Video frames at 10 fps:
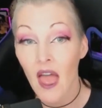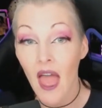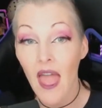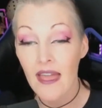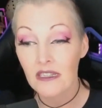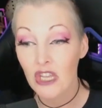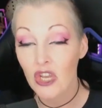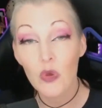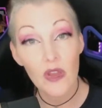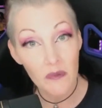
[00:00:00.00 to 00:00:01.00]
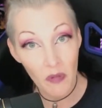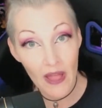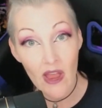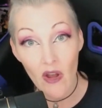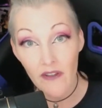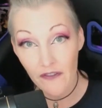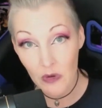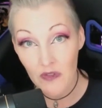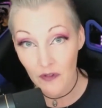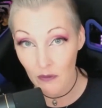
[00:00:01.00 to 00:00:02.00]
And you can play on a
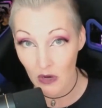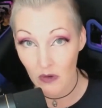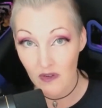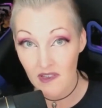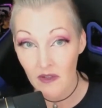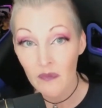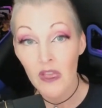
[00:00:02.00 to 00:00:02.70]
few different modes.